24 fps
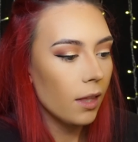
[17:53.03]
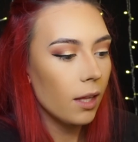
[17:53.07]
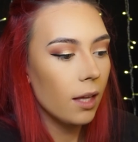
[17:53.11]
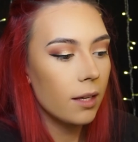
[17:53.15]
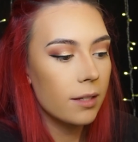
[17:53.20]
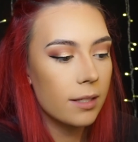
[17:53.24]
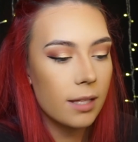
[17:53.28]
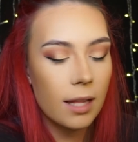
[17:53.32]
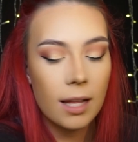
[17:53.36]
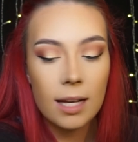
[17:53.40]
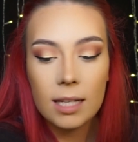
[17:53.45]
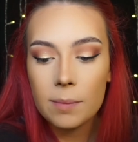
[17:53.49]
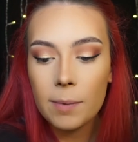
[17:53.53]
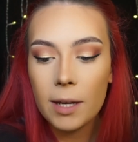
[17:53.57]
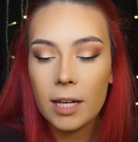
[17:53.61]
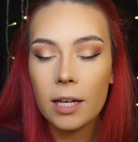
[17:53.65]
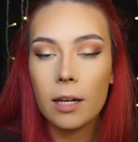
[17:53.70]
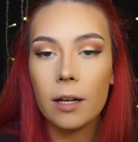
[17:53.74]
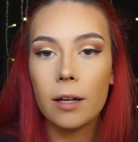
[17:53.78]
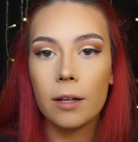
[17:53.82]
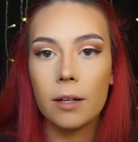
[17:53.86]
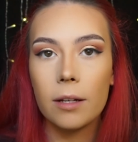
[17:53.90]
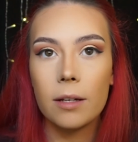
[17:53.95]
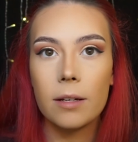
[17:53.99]
So that's my
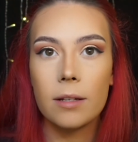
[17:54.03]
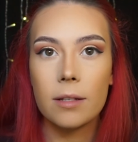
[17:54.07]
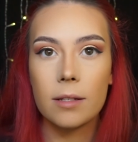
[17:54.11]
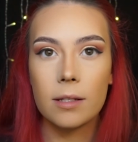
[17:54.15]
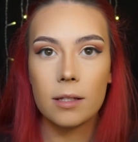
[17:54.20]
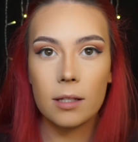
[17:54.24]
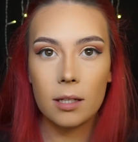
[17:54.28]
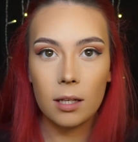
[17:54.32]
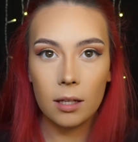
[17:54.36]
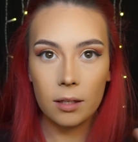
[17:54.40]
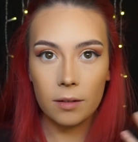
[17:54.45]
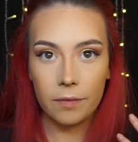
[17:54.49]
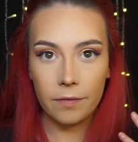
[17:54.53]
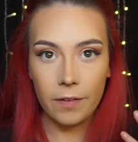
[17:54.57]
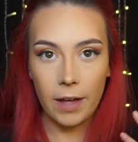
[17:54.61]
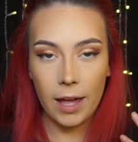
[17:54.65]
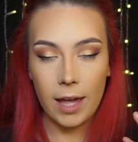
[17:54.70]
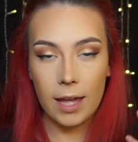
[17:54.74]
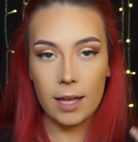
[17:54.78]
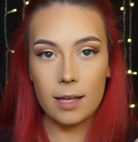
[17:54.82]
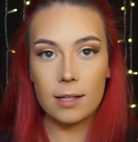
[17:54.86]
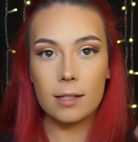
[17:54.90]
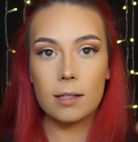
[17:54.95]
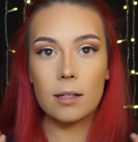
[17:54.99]
nose,
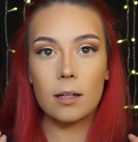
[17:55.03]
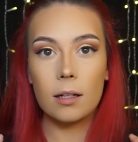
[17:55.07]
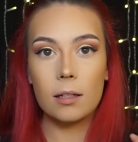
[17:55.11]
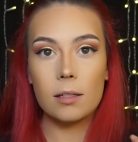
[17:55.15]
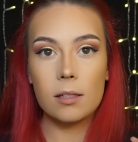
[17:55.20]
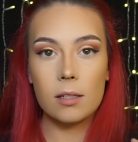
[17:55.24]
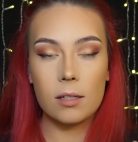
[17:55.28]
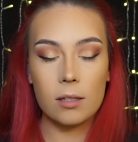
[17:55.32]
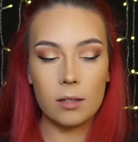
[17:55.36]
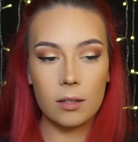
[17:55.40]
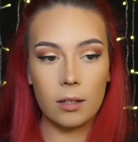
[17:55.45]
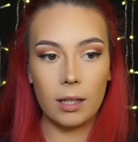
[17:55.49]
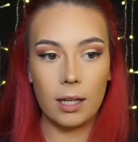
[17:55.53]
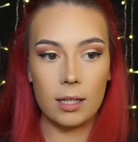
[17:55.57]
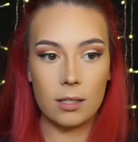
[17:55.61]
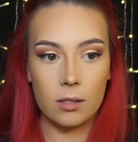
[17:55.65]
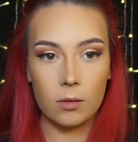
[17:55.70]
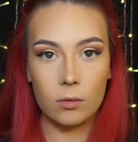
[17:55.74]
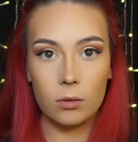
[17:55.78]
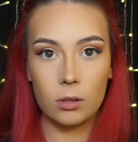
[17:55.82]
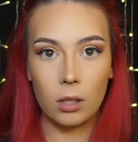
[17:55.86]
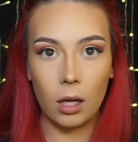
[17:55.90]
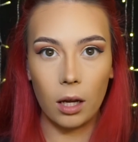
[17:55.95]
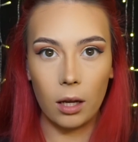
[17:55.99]
face, contour, that's
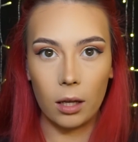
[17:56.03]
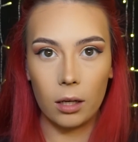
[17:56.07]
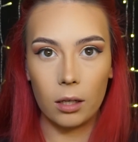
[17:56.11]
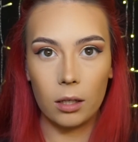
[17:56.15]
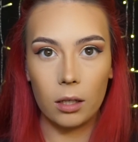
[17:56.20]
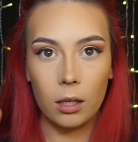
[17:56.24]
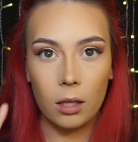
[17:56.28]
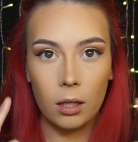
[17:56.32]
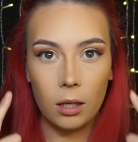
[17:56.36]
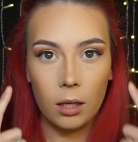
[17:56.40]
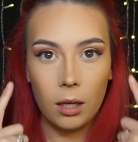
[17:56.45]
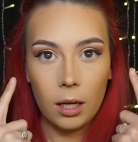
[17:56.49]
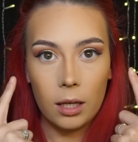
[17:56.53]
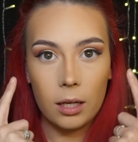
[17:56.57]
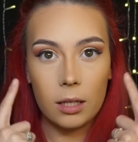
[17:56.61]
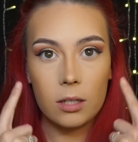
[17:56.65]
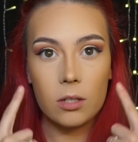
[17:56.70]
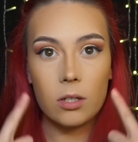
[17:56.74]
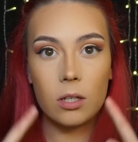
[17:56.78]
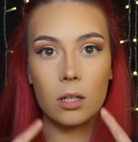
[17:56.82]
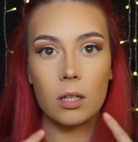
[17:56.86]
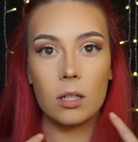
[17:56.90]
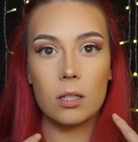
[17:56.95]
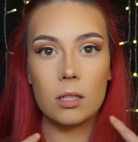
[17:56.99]
all done. And
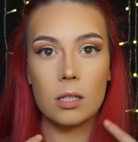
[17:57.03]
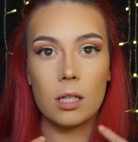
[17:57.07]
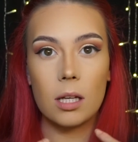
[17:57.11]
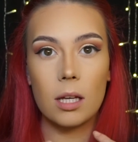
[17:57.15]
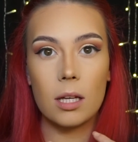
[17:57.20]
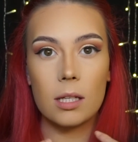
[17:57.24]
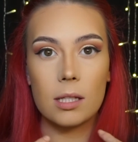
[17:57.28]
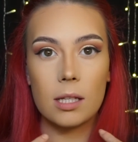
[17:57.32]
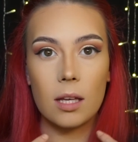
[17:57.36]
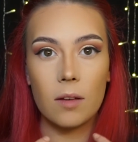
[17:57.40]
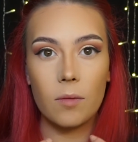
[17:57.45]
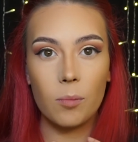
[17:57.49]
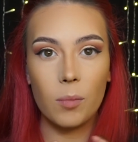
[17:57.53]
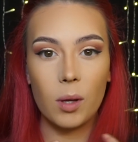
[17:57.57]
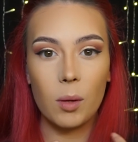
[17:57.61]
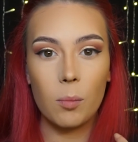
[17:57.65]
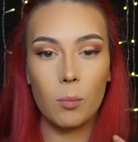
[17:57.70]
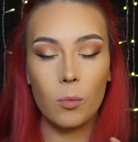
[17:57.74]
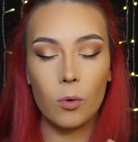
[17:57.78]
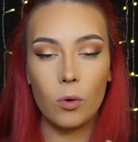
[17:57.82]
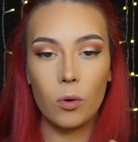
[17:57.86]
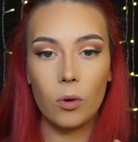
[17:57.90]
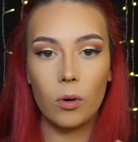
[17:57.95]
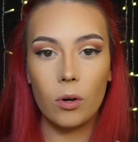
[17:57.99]
as you can see, it's given me
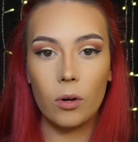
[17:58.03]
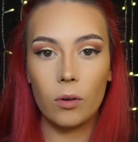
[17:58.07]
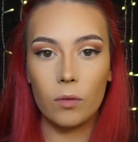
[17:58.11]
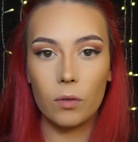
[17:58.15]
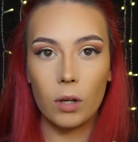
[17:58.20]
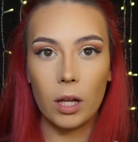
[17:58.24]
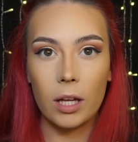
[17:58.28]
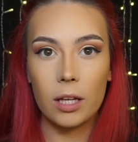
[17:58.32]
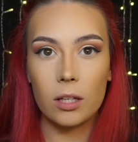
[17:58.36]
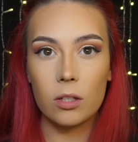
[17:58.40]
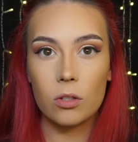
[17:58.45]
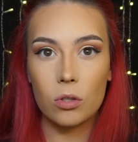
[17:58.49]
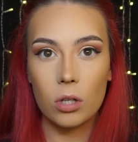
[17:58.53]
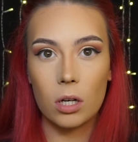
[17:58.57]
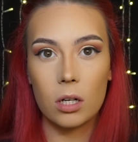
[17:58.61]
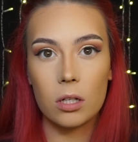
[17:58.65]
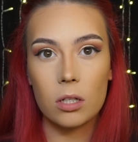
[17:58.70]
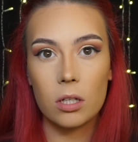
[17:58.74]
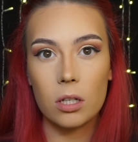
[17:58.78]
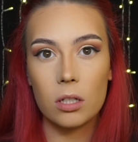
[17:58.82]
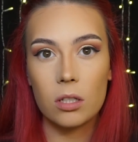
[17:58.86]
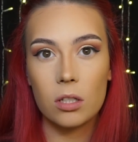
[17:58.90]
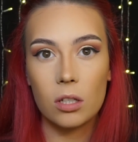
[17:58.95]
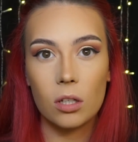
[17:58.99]
more of like
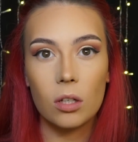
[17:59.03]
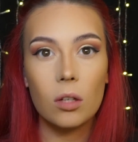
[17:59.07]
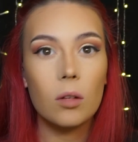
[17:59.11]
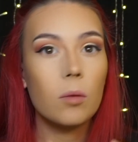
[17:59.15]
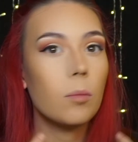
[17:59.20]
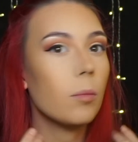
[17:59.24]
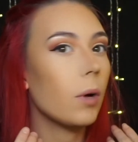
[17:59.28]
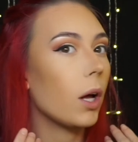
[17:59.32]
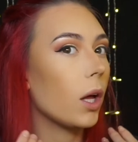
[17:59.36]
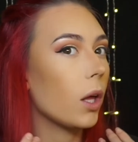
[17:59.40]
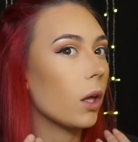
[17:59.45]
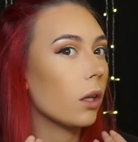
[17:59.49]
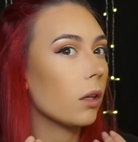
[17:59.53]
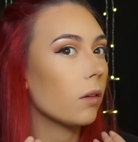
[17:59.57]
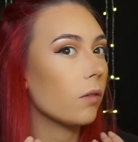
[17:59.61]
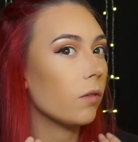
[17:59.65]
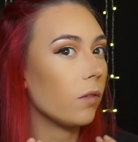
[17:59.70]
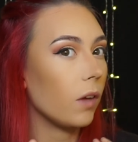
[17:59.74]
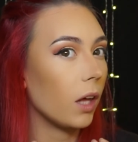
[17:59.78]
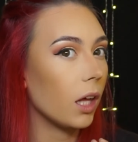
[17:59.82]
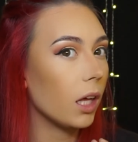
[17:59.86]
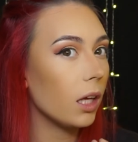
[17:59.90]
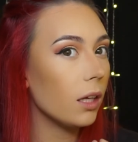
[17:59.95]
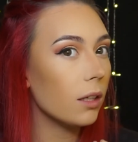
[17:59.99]
structure to my
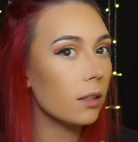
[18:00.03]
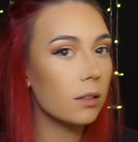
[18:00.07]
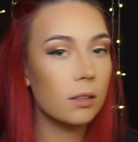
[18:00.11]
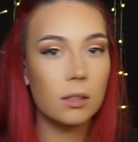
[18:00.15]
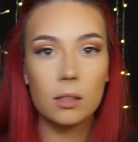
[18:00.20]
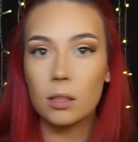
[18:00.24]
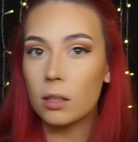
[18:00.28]
face.